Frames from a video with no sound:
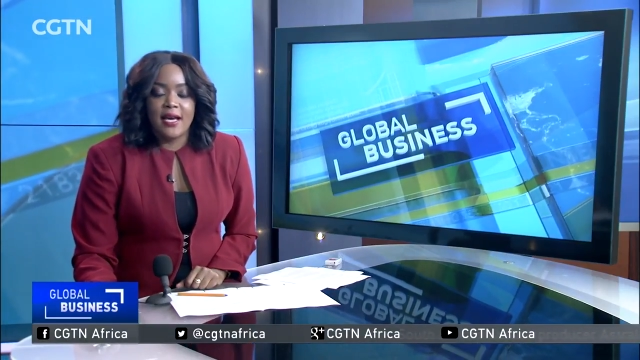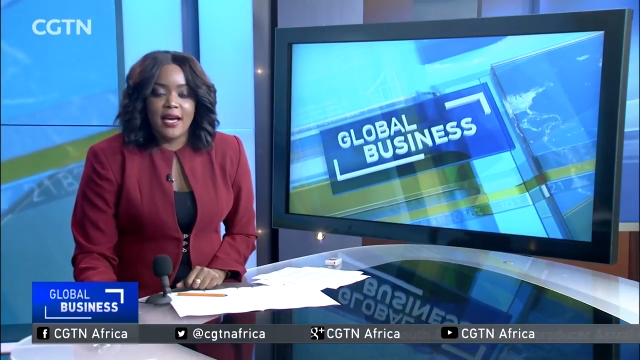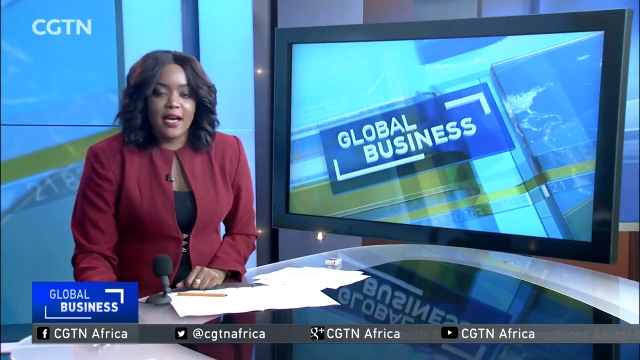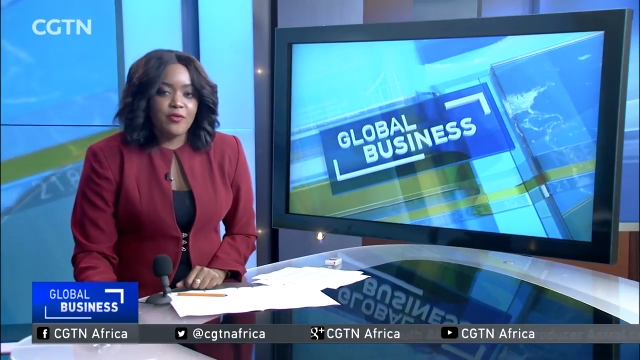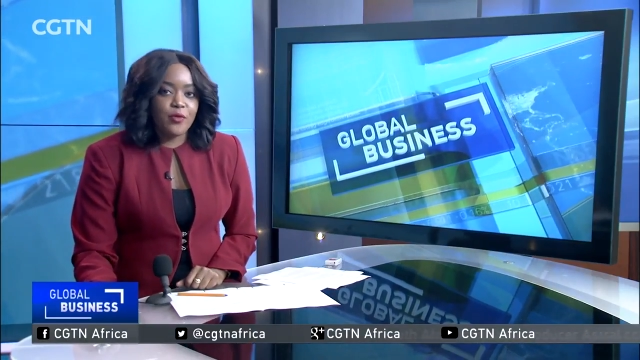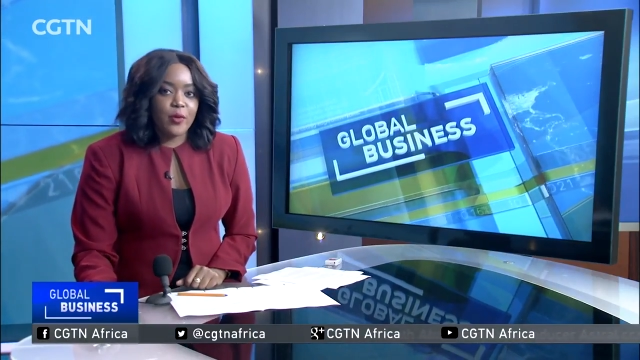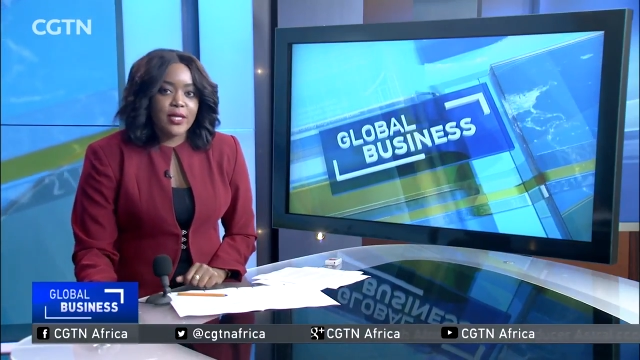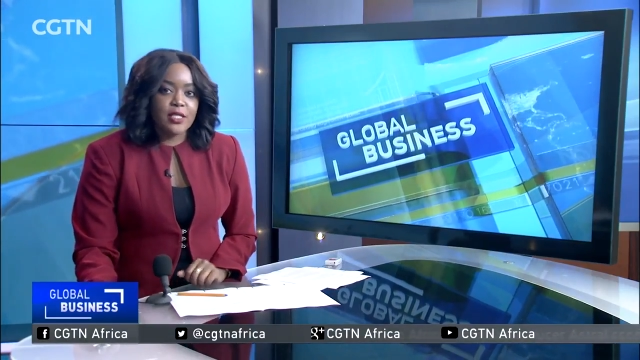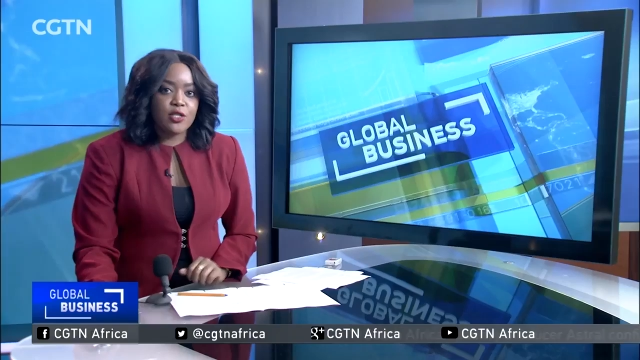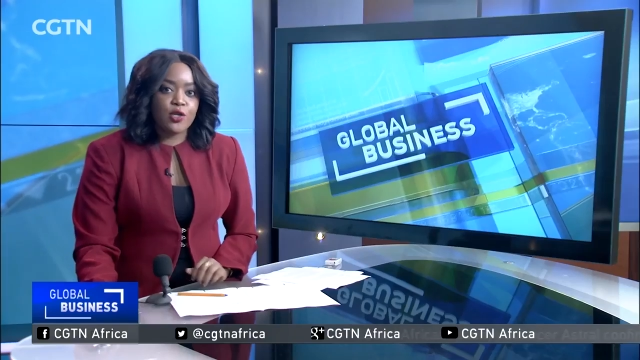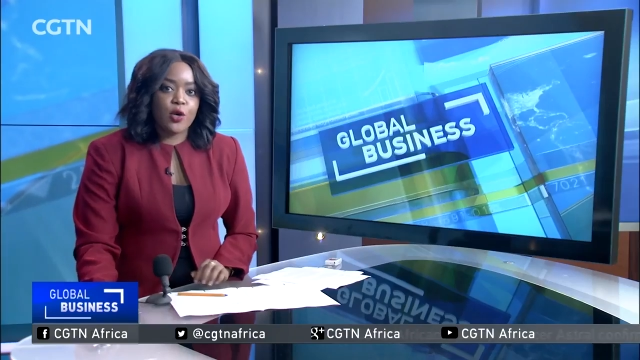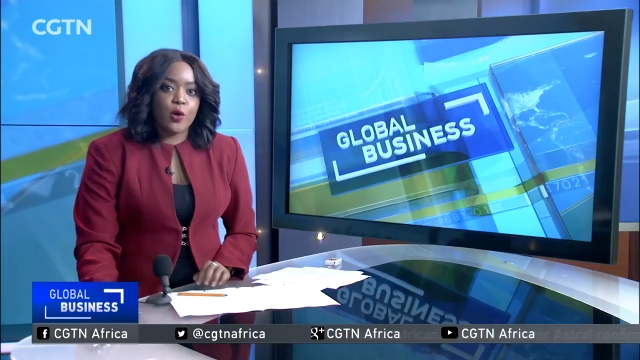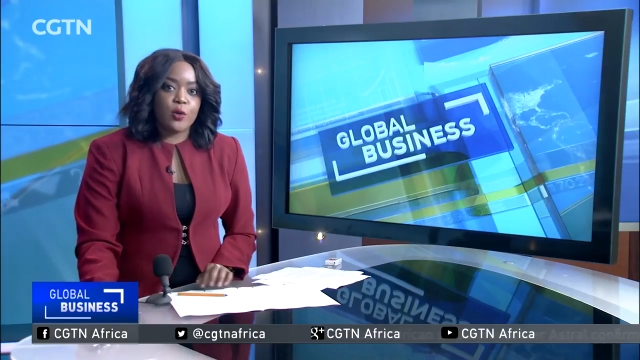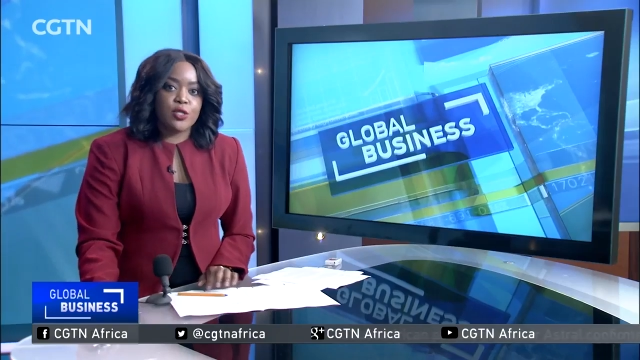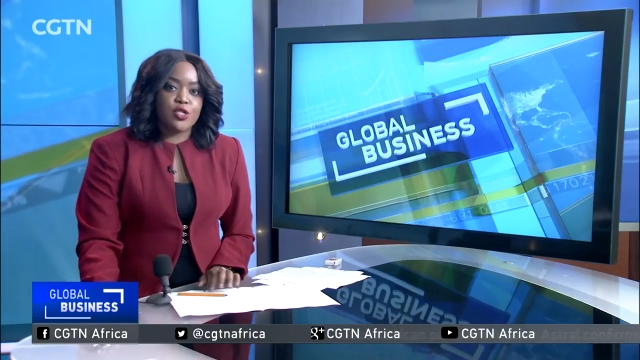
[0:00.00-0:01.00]
have threatened to
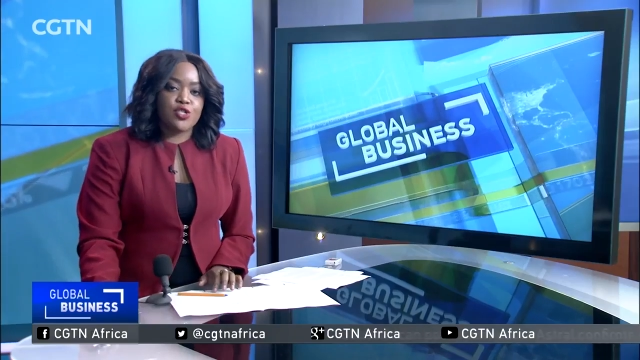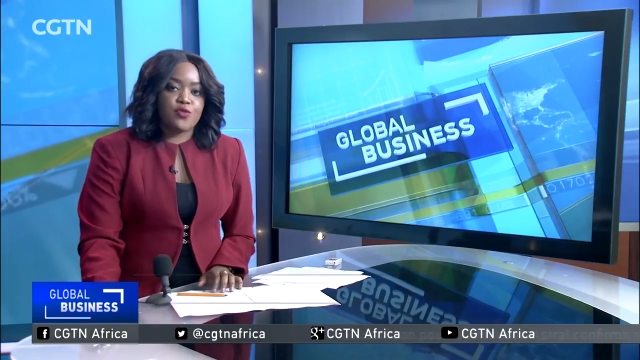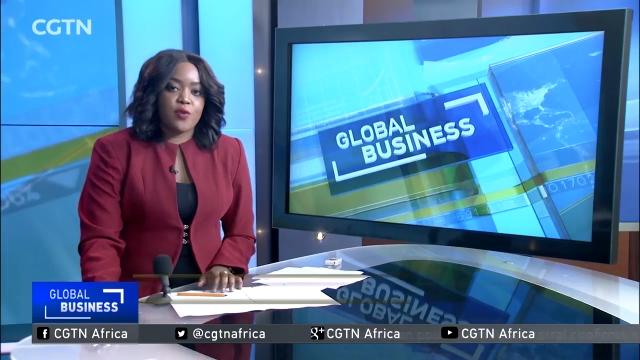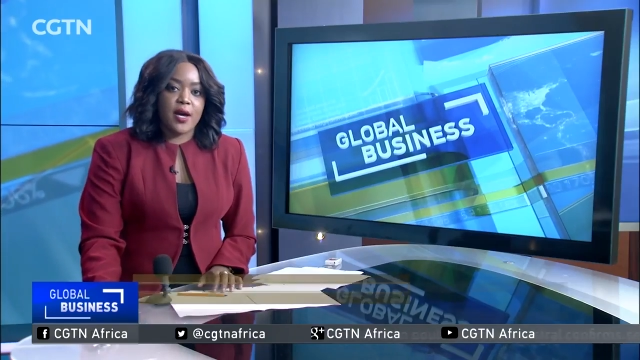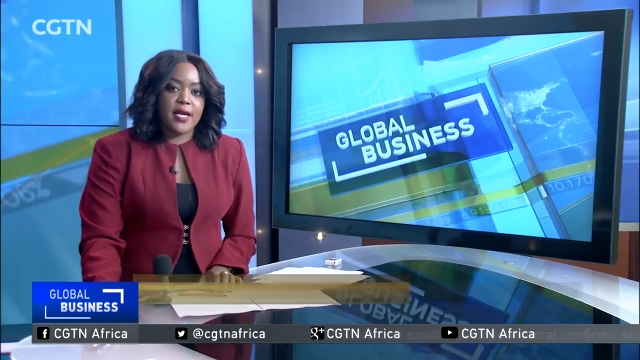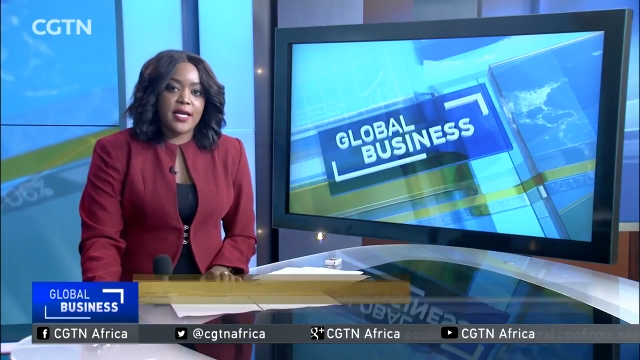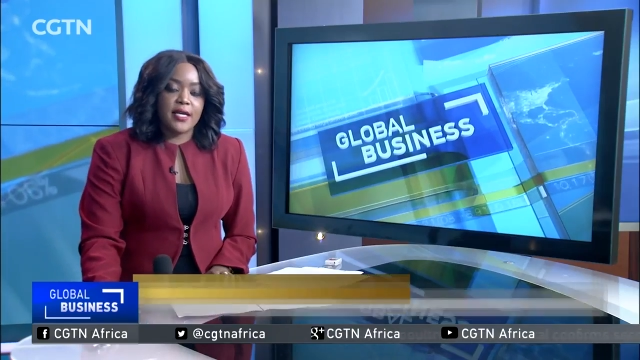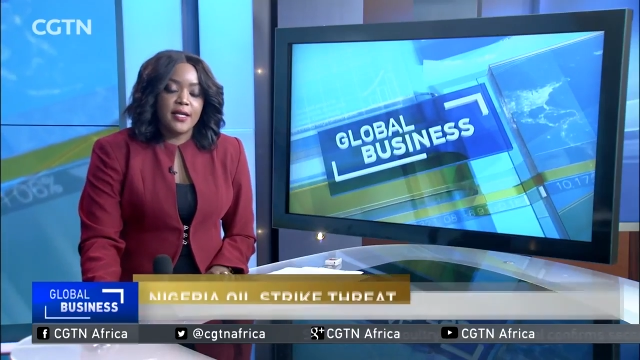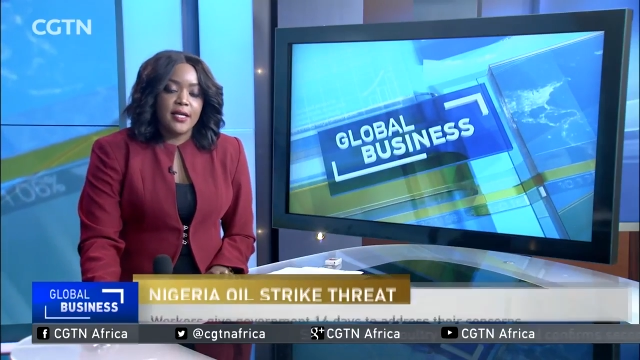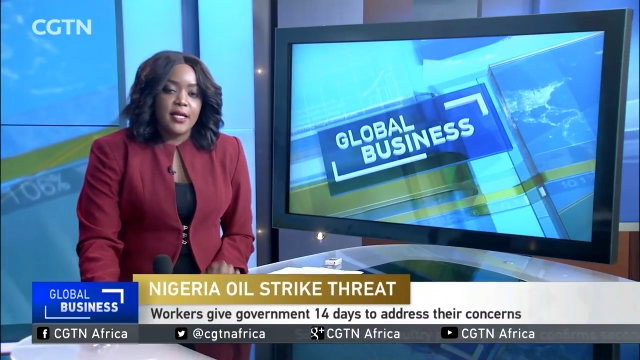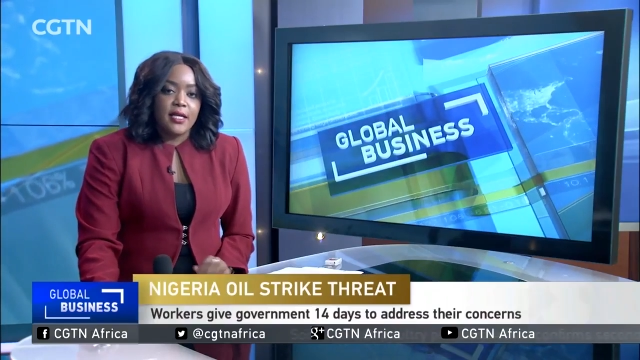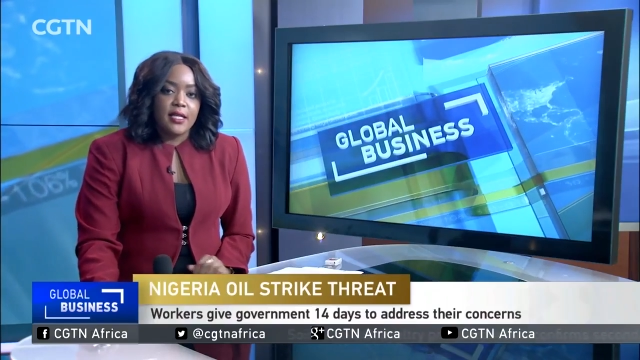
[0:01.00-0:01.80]
go on strike.